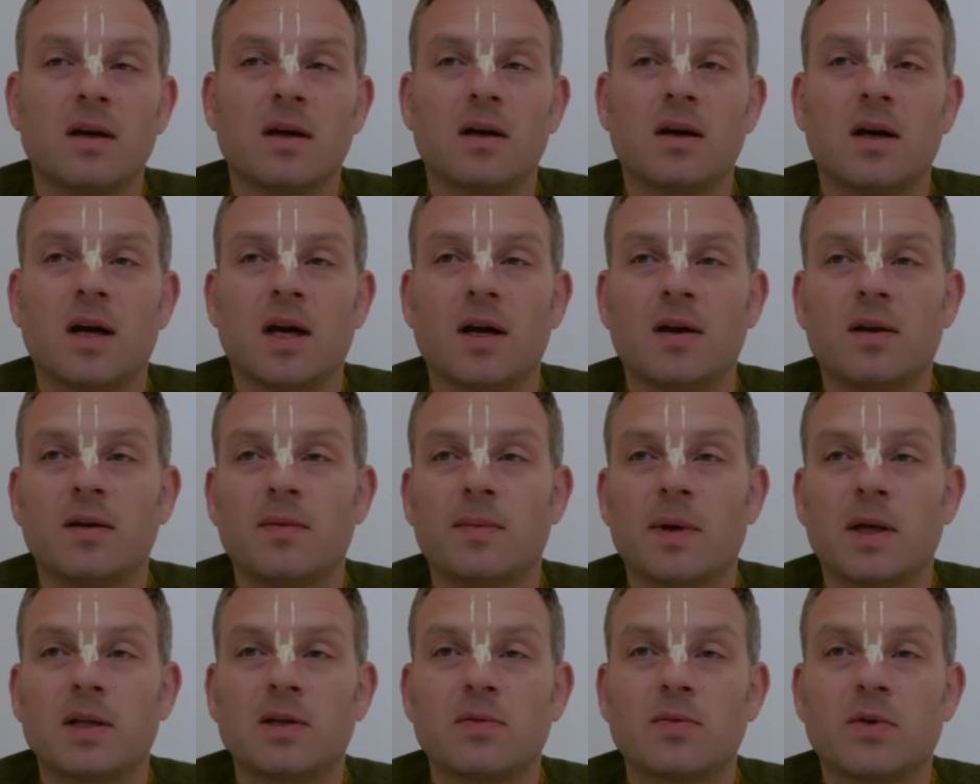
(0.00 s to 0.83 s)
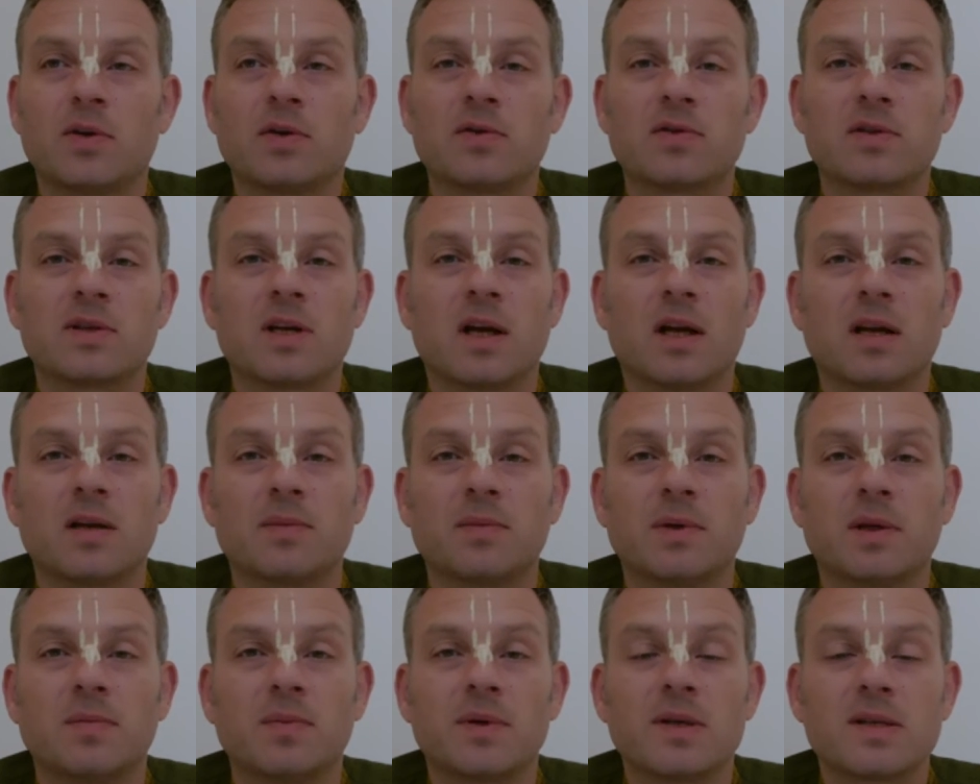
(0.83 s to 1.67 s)
but you want to start a
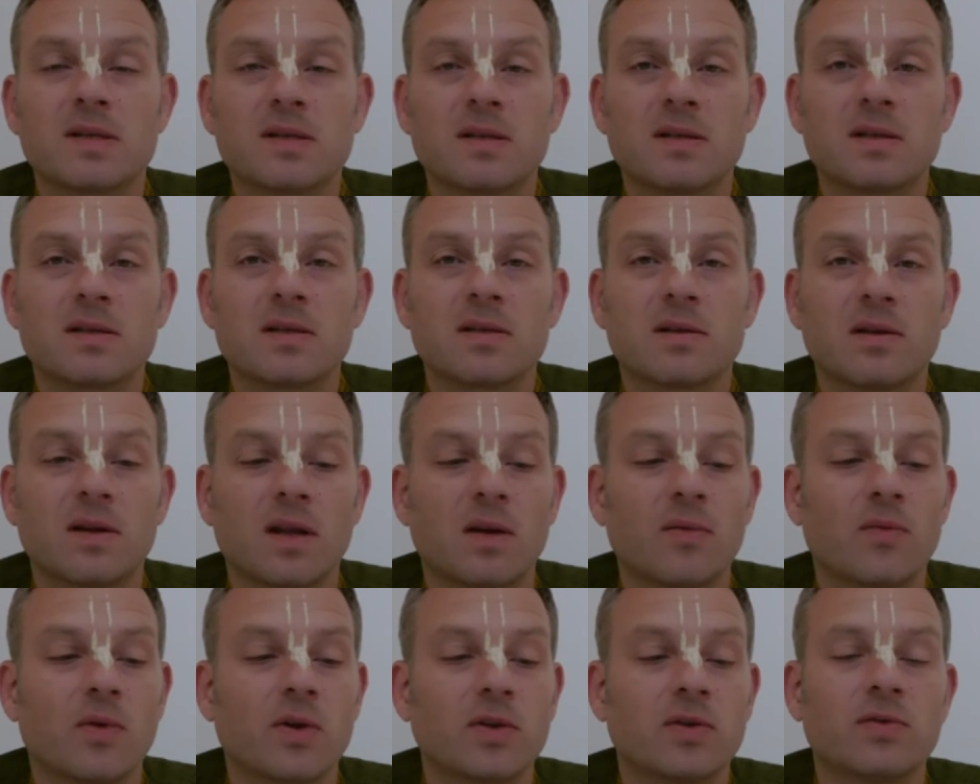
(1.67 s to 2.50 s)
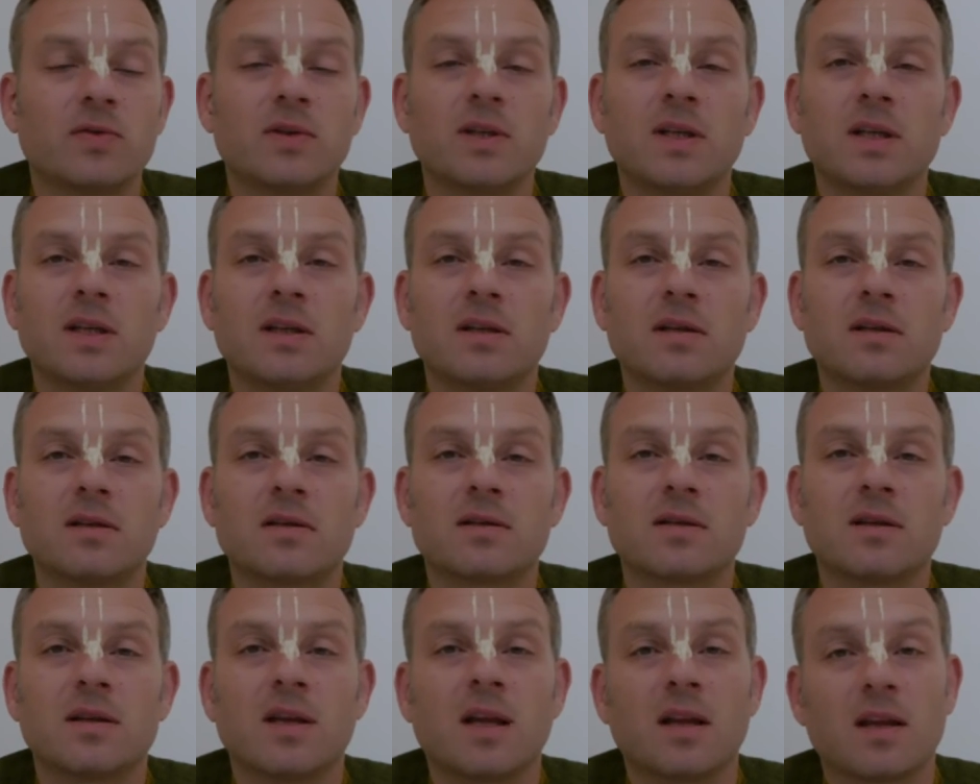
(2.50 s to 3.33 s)
big business, then what you need is
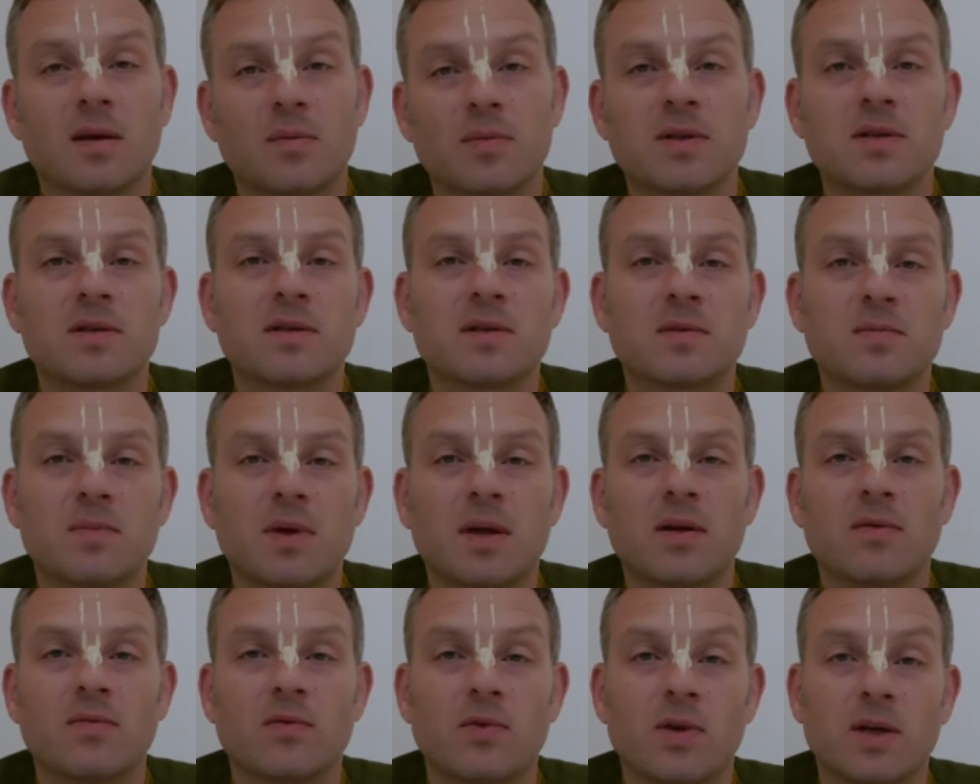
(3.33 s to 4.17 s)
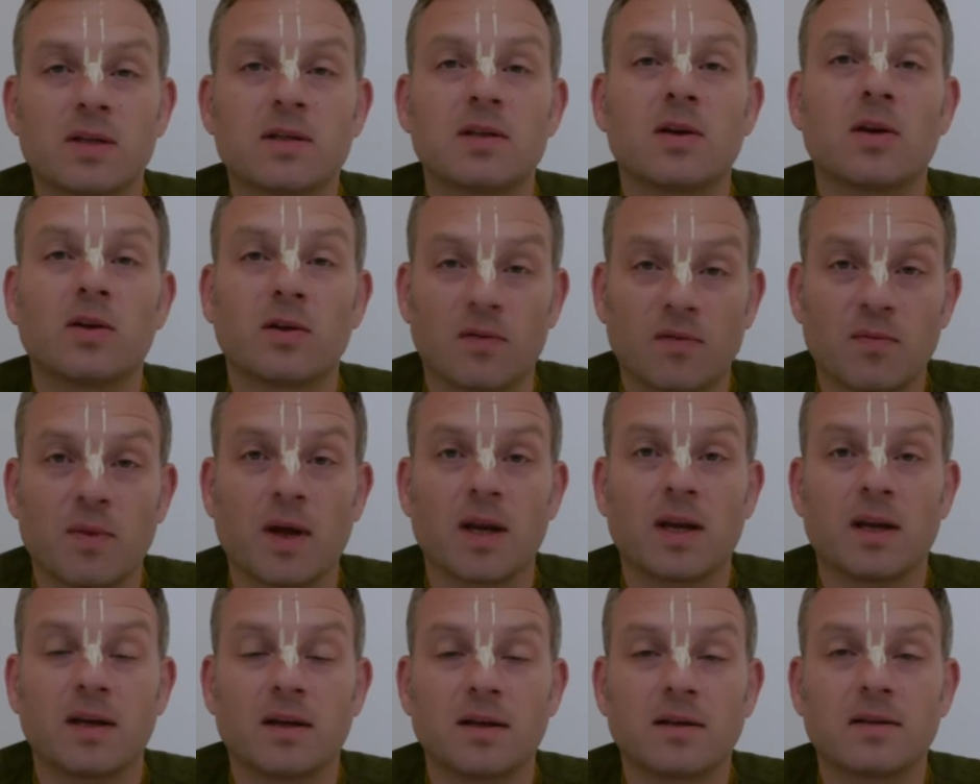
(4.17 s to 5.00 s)
another businessman who has a lot of
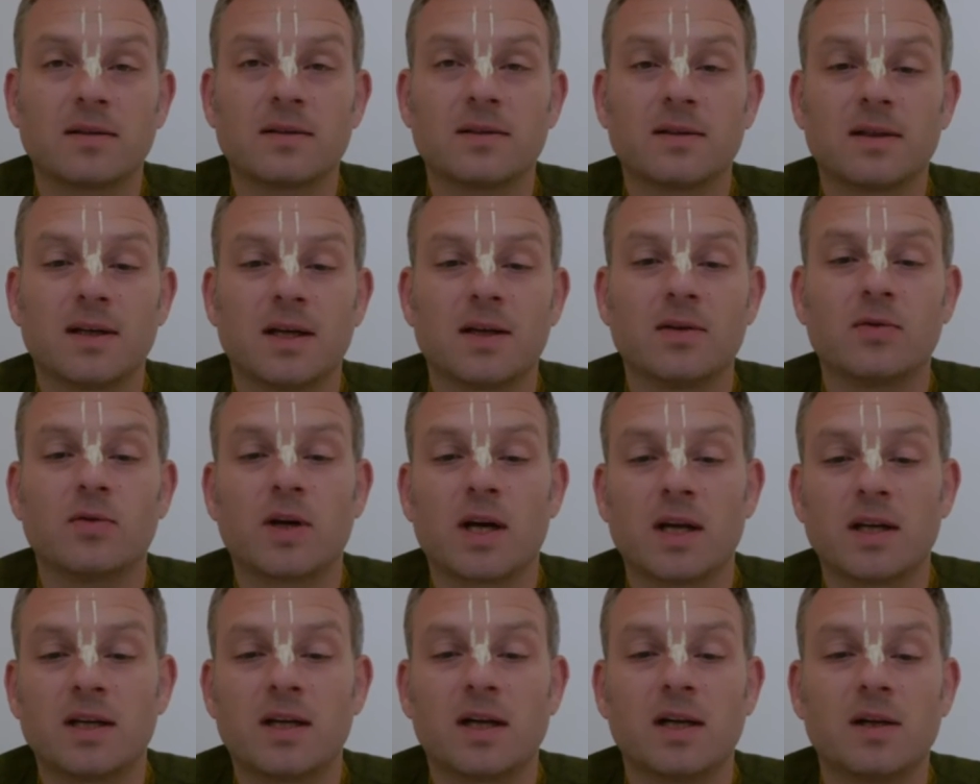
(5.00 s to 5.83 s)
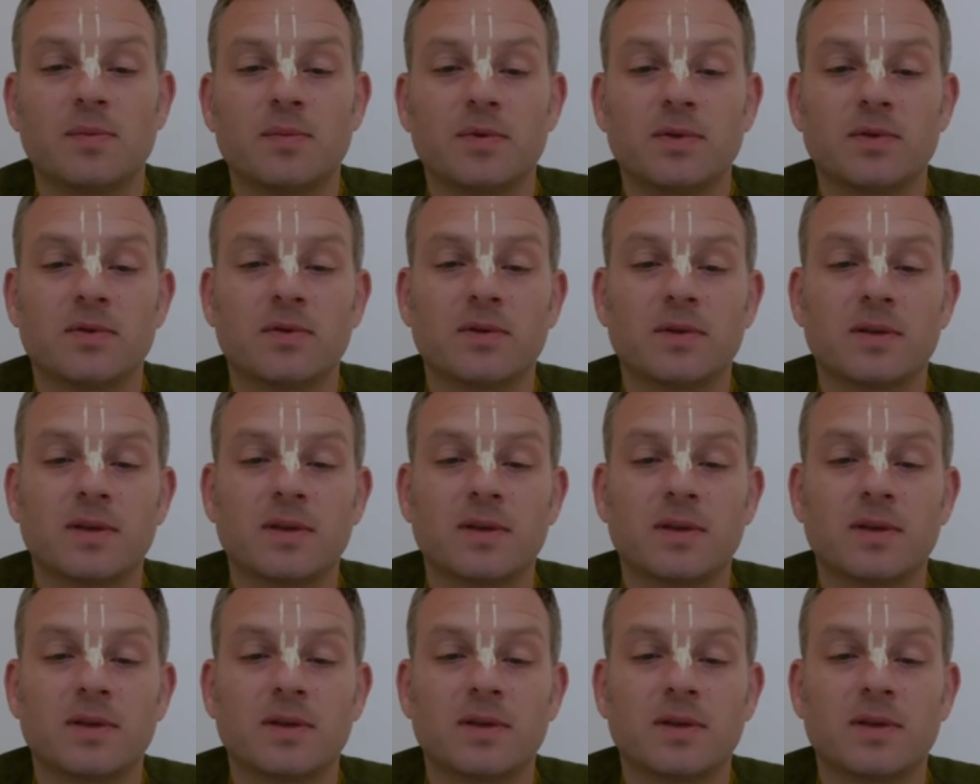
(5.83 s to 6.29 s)
money and who can help you.